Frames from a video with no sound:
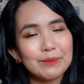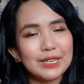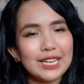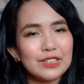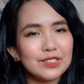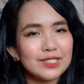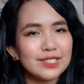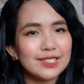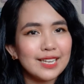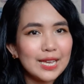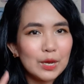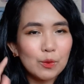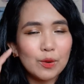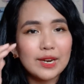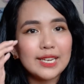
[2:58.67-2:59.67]
but I just
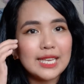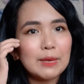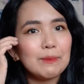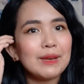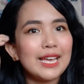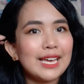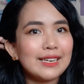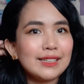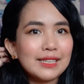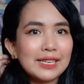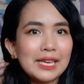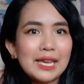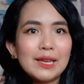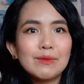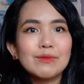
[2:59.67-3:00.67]
want to keep my head in the
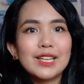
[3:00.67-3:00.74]
game.